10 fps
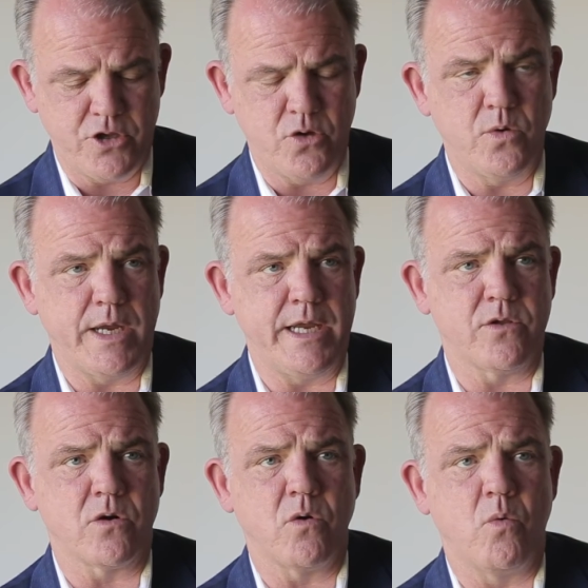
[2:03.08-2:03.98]
You
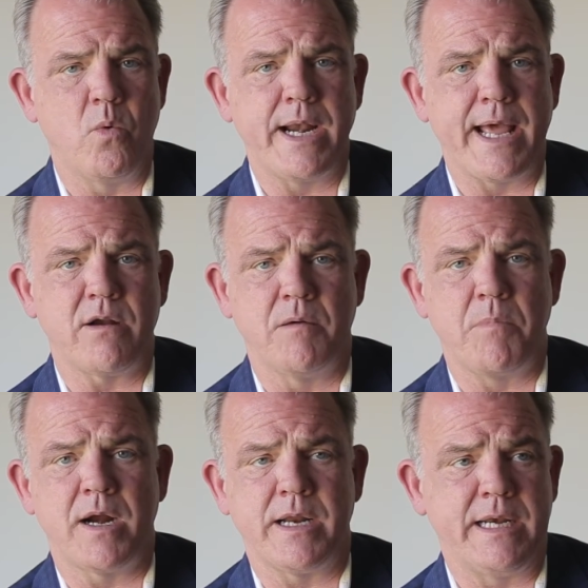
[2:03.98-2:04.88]
either went out
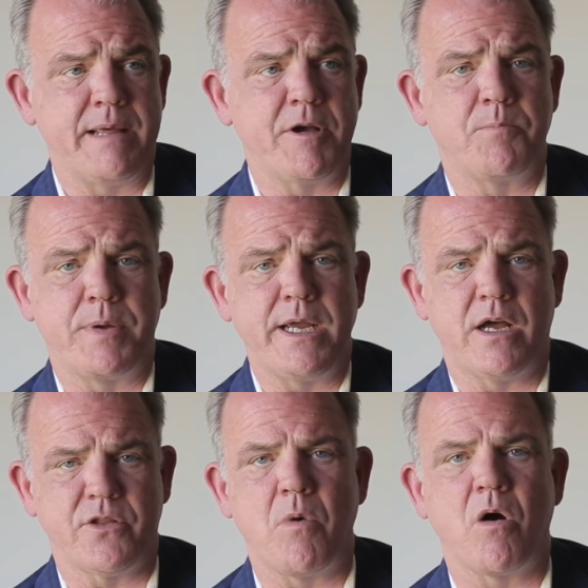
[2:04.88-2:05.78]
and bought an
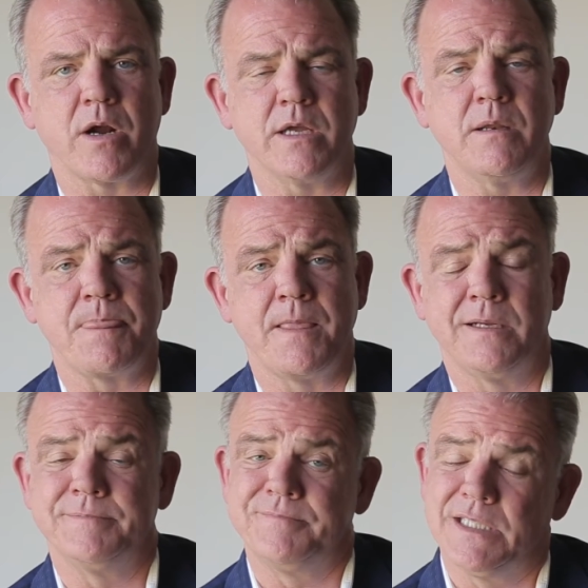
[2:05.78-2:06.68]
MLP on the market,
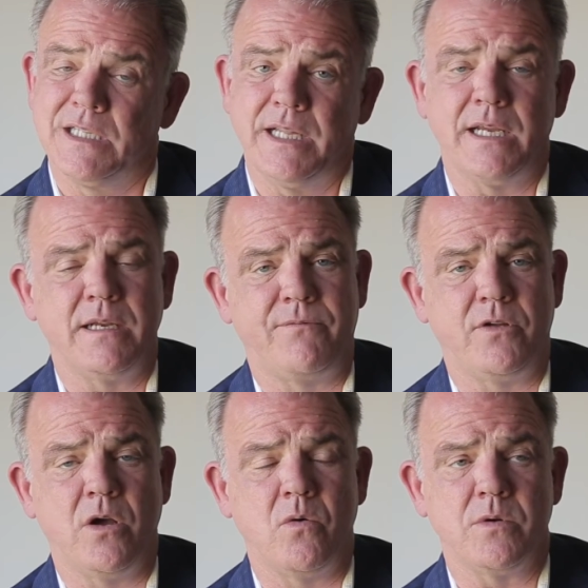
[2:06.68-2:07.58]
that
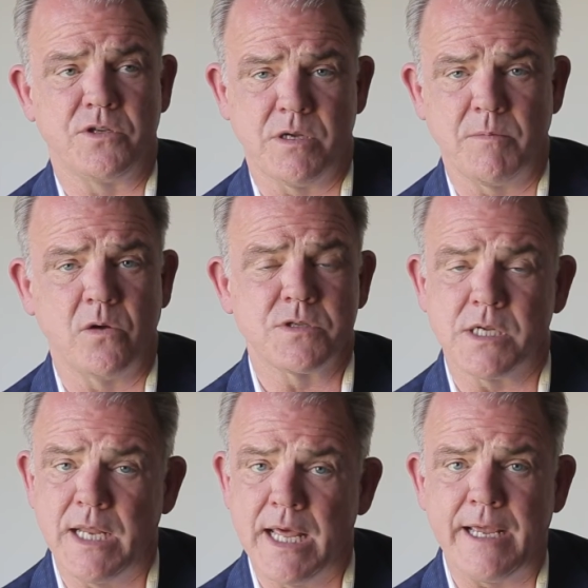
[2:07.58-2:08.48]
if you own some of those
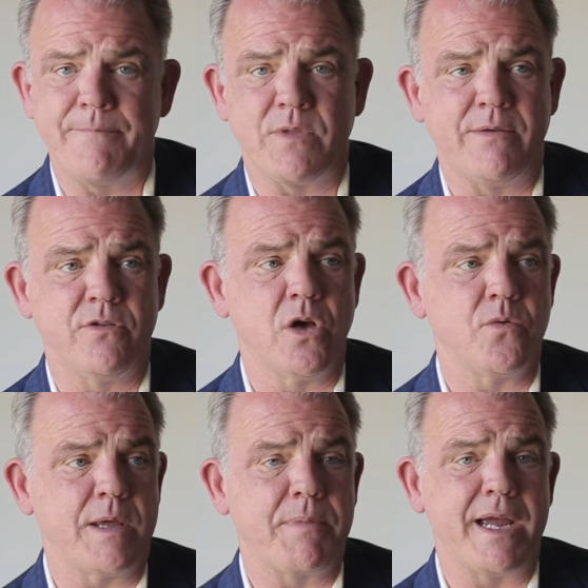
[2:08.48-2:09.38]
today, even
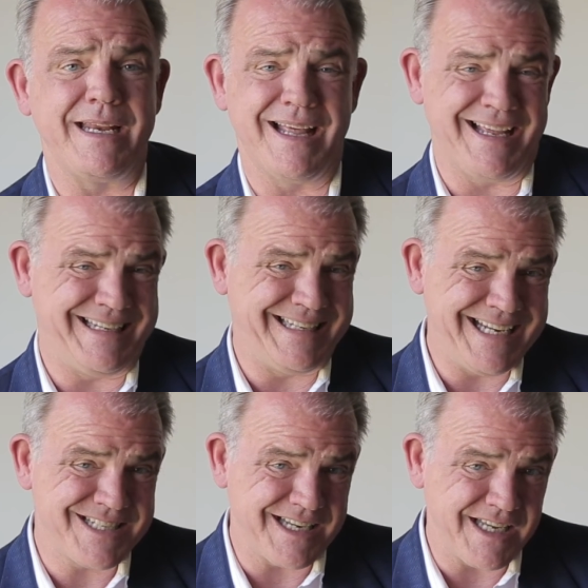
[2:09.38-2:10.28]
though they paid a
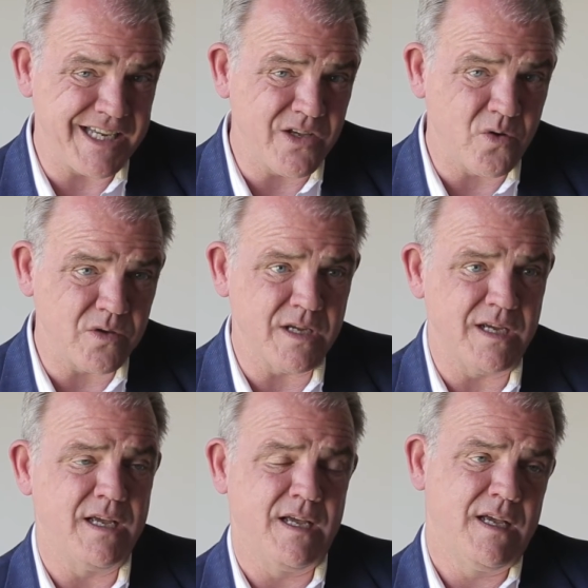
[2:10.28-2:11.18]
decent yield,
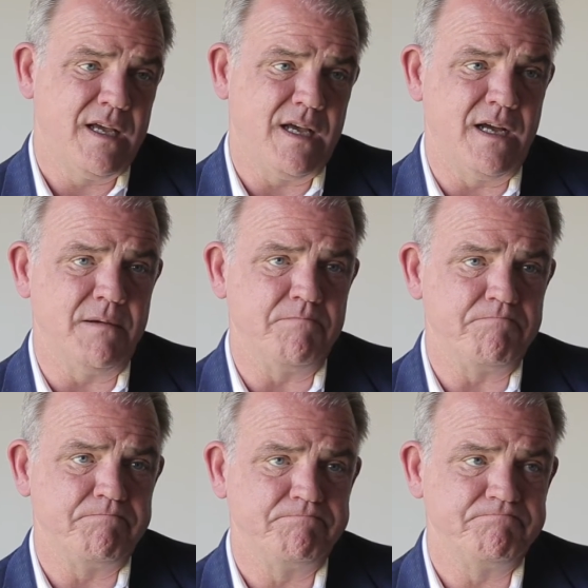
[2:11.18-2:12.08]

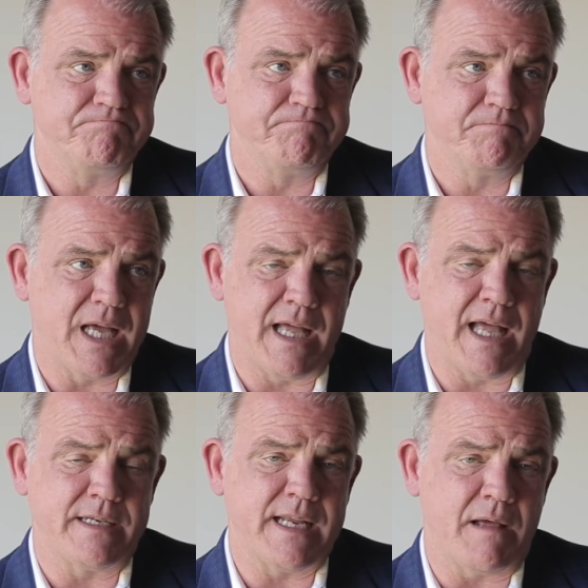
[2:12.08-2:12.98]

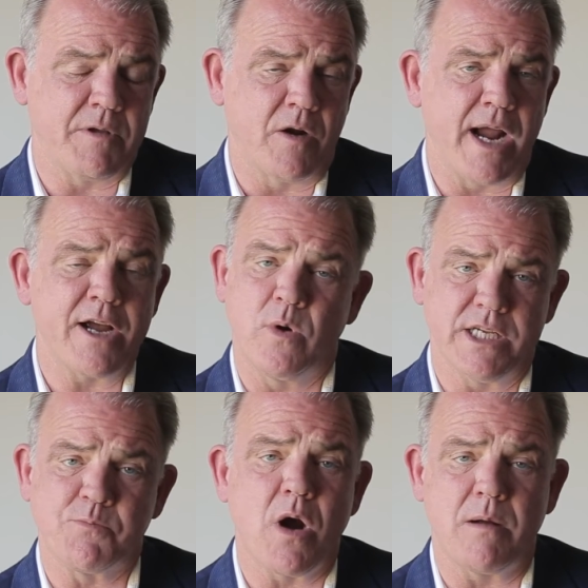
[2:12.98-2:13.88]
your
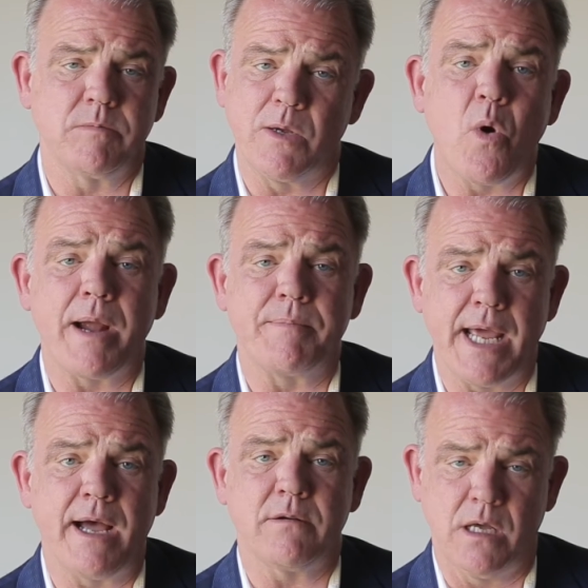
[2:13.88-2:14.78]
equity is probably
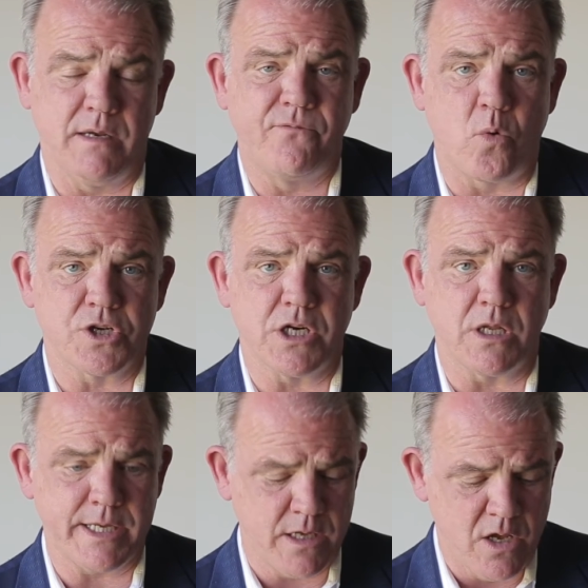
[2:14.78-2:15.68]
wiped out,
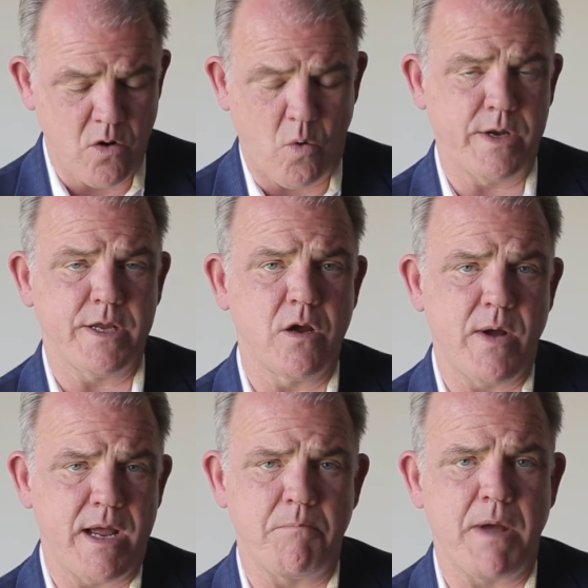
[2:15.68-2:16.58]
unfortunately, or you can
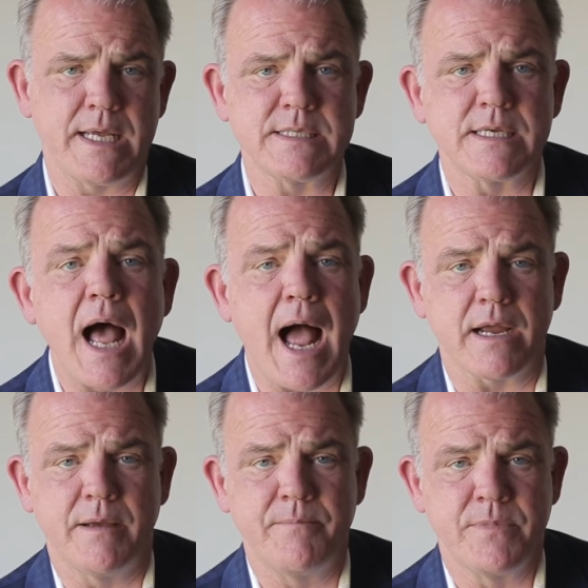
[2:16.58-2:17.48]
go out and buy a stock.